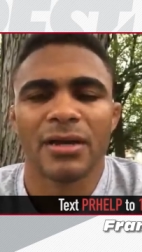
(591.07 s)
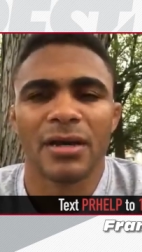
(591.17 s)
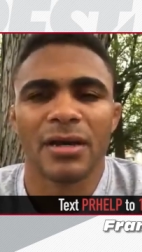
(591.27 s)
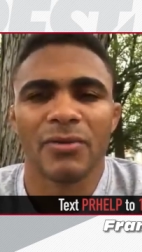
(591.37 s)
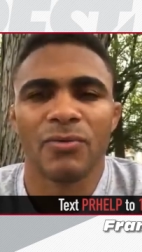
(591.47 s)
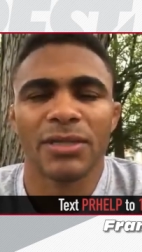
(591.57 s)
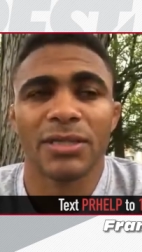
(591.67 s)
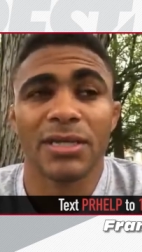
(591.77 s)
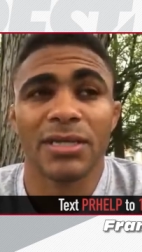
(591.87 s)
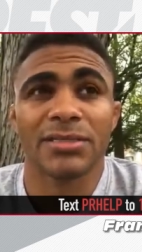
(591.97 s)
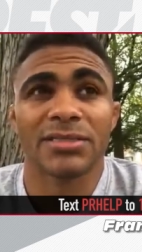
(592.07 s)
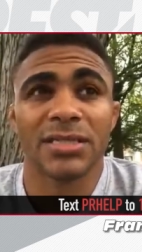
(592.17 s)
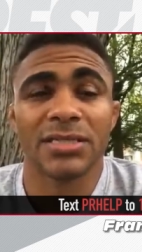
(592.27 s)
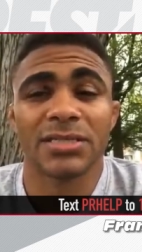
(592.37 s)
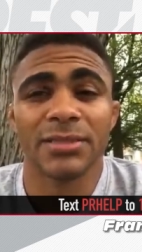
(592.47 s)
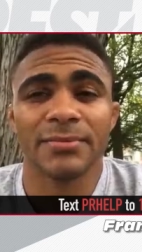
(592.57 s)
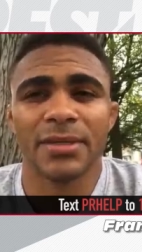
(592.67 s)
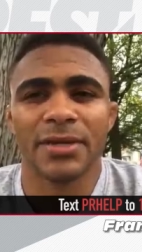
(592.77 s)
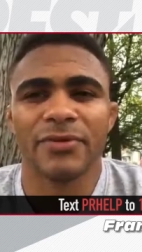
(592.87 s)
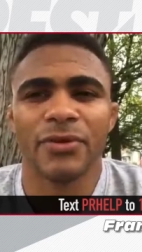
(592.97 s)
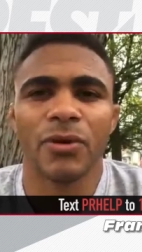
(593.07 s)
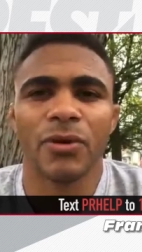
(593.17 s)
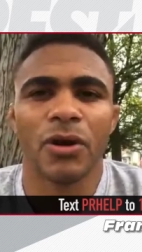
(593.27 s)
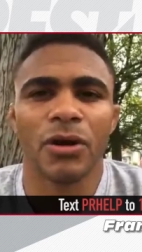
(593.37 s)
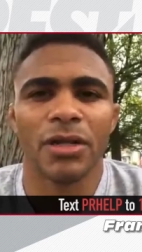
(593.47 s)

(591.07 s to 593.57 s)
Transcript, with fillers: at what the system, if you will call